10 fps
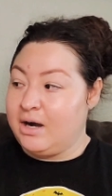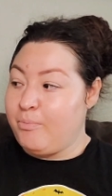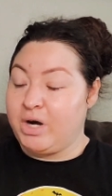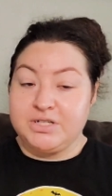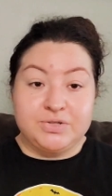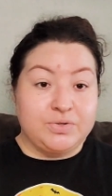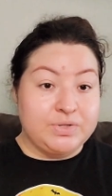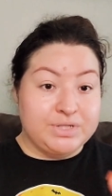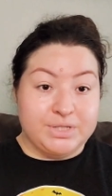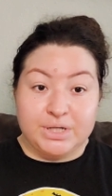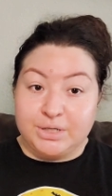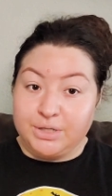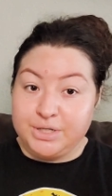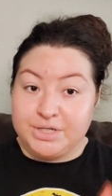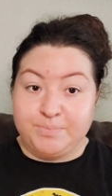puzzles
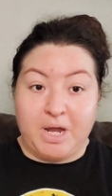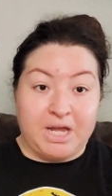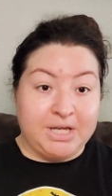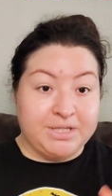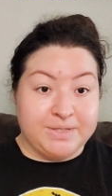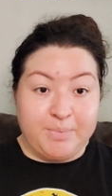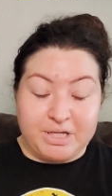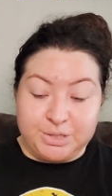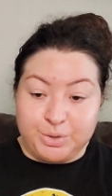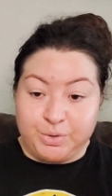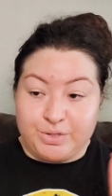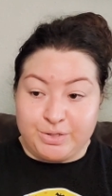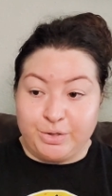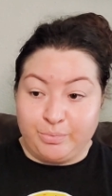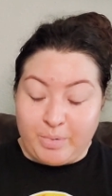stickers pens pencils
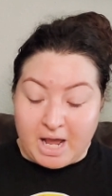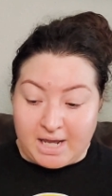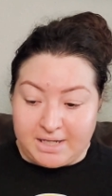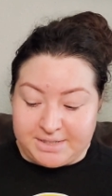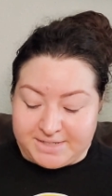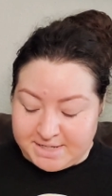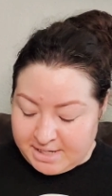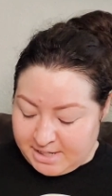notepads